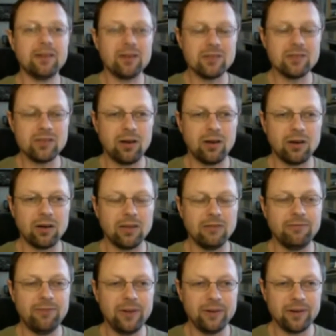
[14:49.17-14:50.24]
others
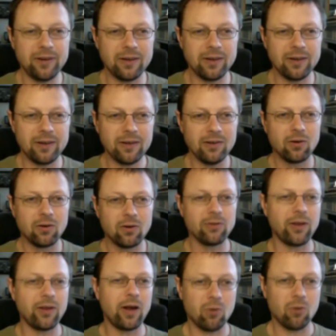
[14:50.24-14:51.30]
are inferior
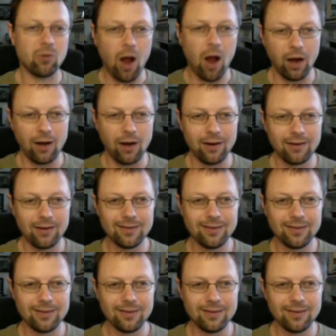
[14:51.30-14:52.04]
or they're wrong.